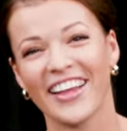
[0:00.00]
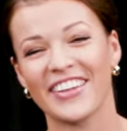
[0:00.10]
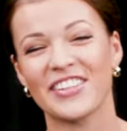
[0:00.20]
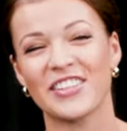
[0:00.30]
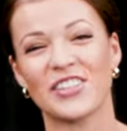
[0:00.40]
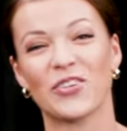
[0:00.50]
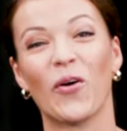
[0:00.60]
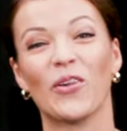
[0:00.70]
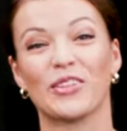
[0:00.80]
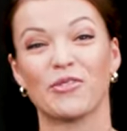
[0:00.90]
This is
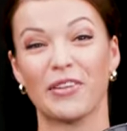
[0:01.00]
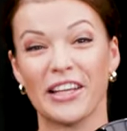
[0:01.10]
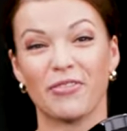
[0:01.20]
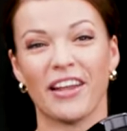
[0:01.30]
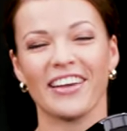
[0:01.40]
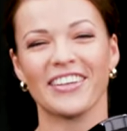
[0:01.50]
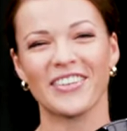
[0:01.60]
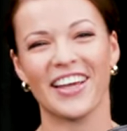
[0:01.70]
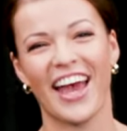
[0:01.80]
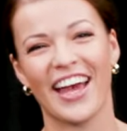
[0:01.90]
called flick-flack,
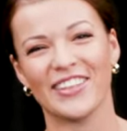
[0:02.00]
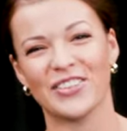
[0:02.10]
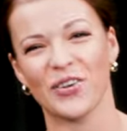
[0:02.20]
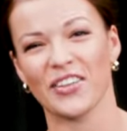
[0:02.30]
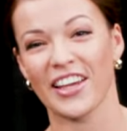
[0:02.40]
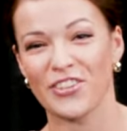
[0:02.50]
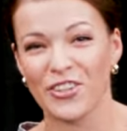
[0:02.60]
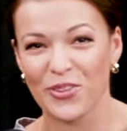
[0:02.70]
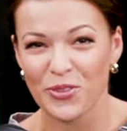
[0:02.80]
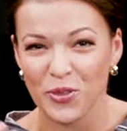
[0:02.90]
and it
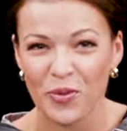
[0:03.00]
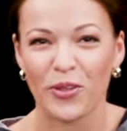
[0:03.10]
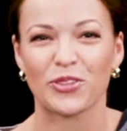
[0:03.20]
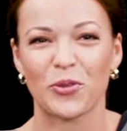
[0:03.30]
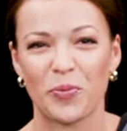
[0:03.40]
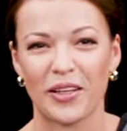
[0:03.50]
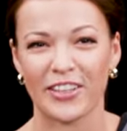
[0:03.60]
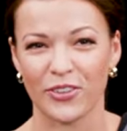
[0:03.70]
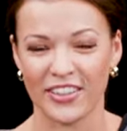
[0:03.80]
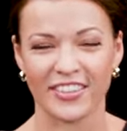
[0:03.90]
actually used to be also
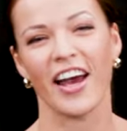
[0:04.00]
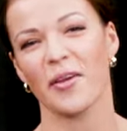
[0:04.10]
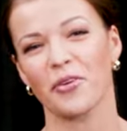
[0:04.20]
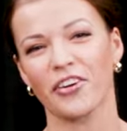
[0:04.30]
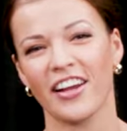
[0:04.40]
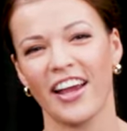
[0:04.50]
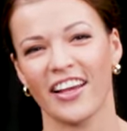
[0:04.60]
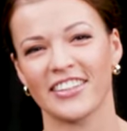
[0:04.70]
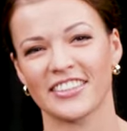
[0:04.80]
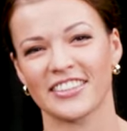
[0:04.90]
played on a timer.
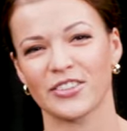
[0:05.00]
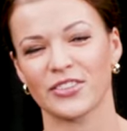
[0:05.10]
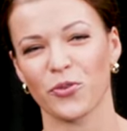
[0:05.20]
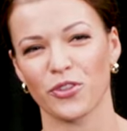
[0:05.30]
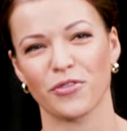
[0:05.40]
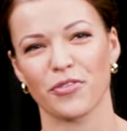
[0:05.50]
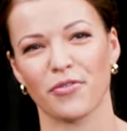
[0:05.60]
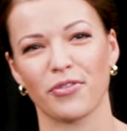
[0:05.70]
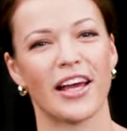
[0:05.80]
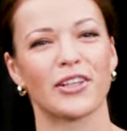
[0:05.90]
It's a sort of
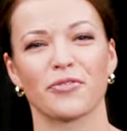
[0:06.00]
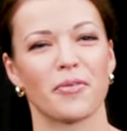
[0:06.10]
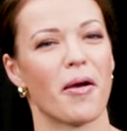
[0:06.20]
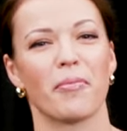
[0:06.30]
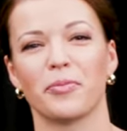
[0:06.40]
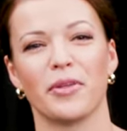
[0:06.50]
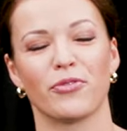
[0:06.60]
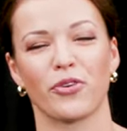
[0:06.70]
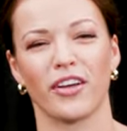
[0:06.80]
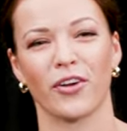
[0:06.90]
a flight of a bumblebee
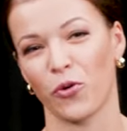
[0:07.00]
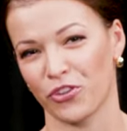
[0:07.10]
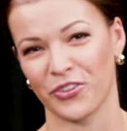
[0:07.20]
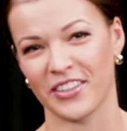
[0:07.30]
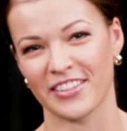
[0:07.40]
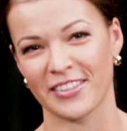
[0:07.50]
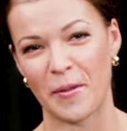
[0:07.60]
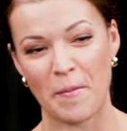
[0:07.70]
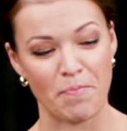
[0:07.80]
for accordionists.